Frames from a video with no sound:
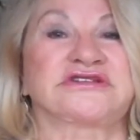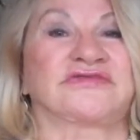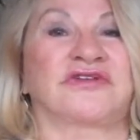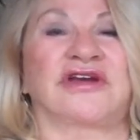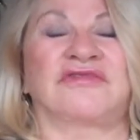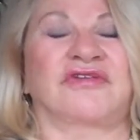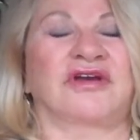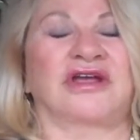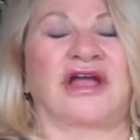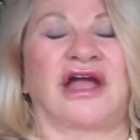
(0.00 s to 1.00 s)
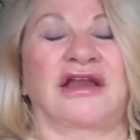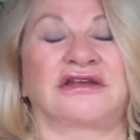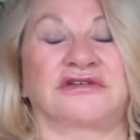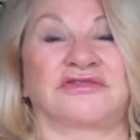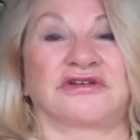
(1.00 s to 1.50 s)
They're very, very
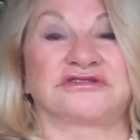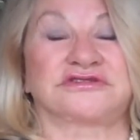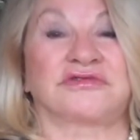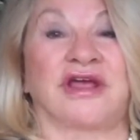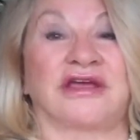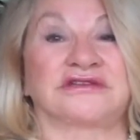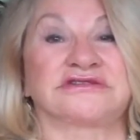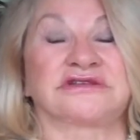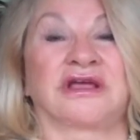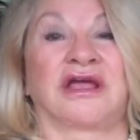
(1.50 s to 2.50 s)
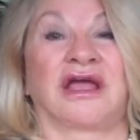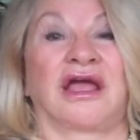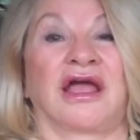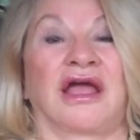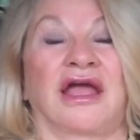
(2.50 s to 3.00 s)
highly advanced race
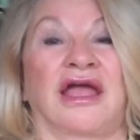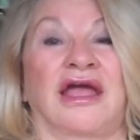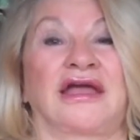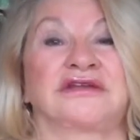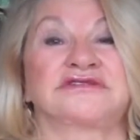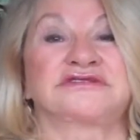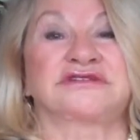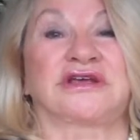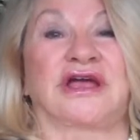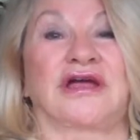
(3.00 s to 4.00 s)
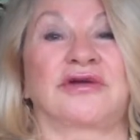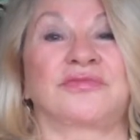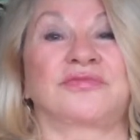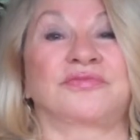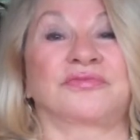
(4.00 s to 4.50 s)
and
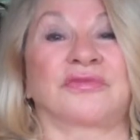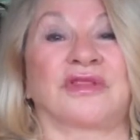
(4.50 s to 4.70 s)
um,